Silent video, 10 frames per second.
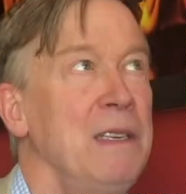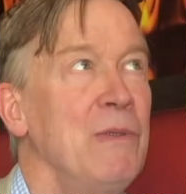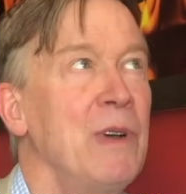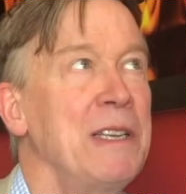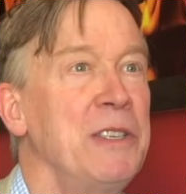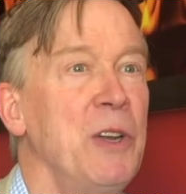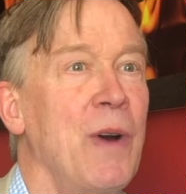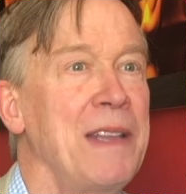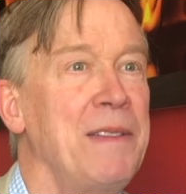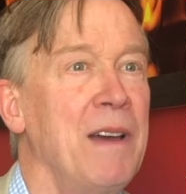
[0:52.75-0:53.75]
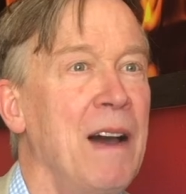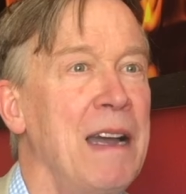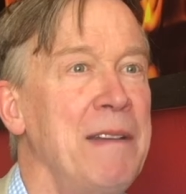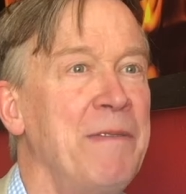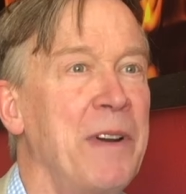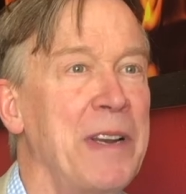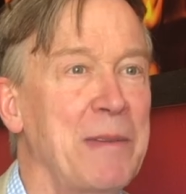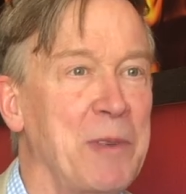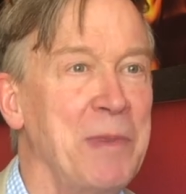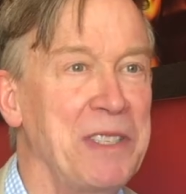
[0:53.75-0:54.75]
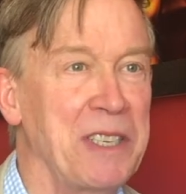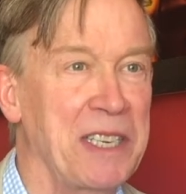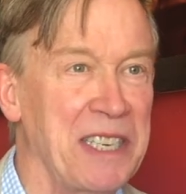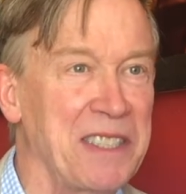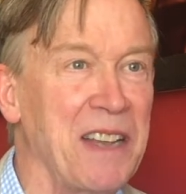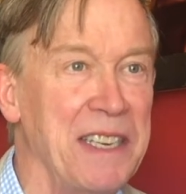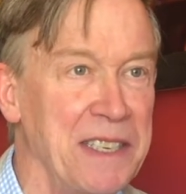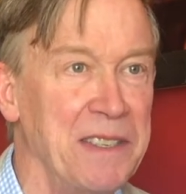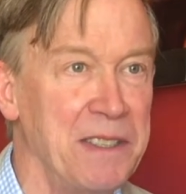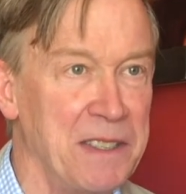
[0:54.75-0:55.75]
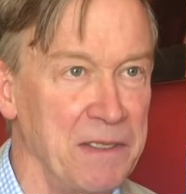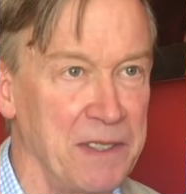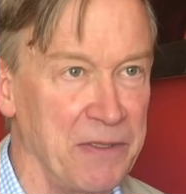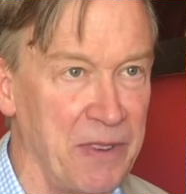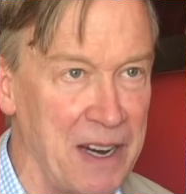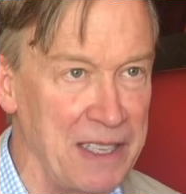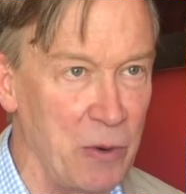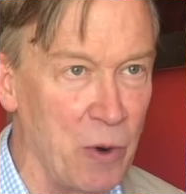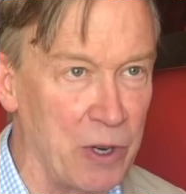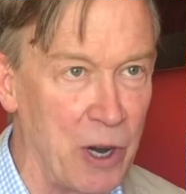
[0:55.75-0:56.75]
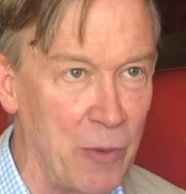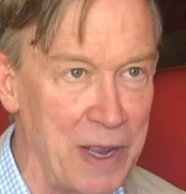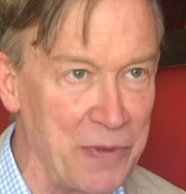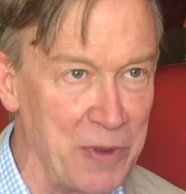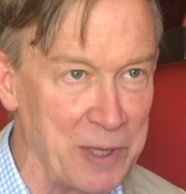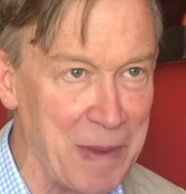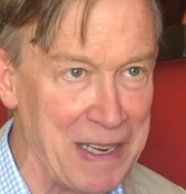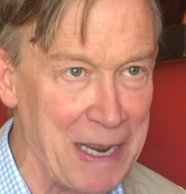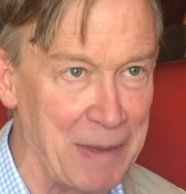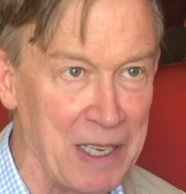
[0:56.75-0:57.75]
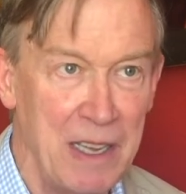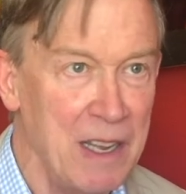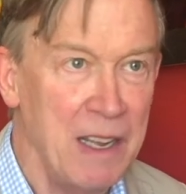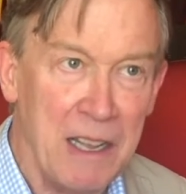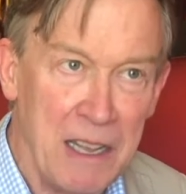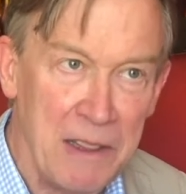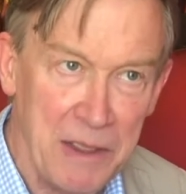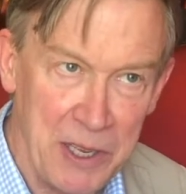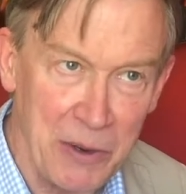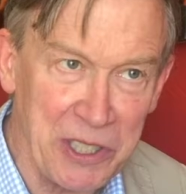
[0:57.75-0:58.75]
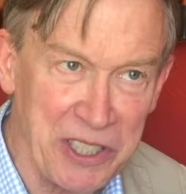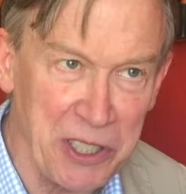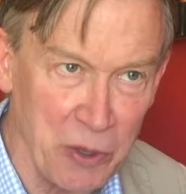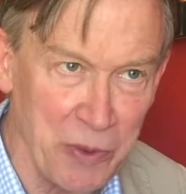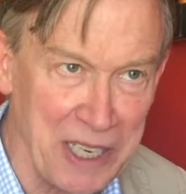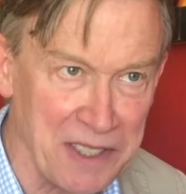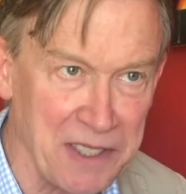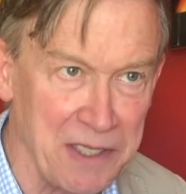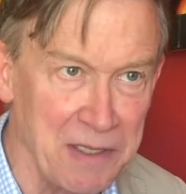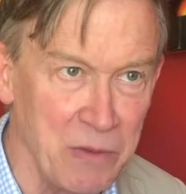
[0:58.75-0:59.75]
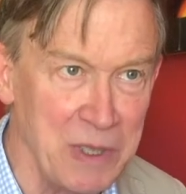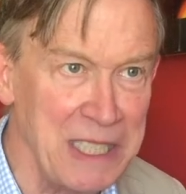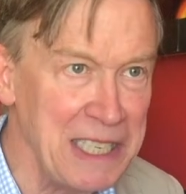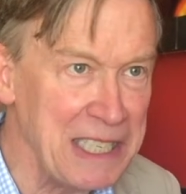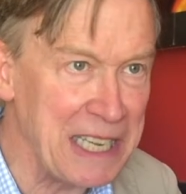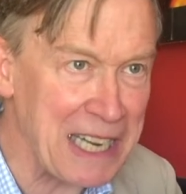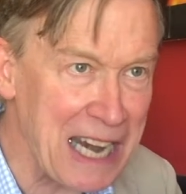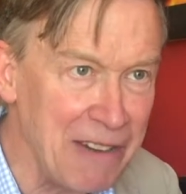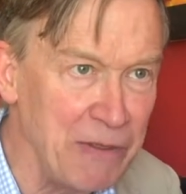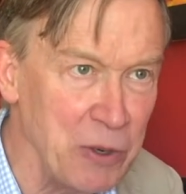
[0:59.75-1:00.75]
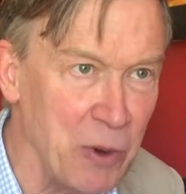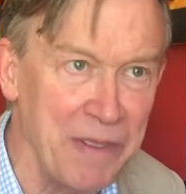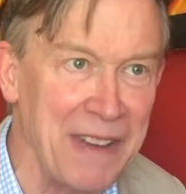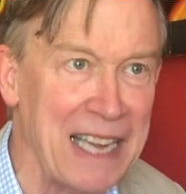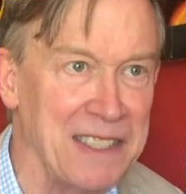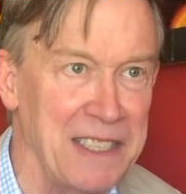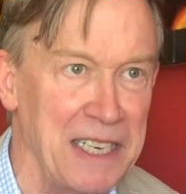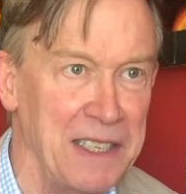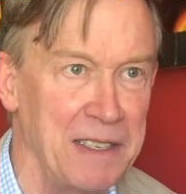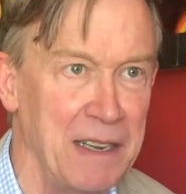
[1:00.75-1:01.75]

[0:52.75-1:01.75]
Well, I am very optimistic and excited to finally work our way through this pandemic. There is still risk. We need to get everyone vaccinated.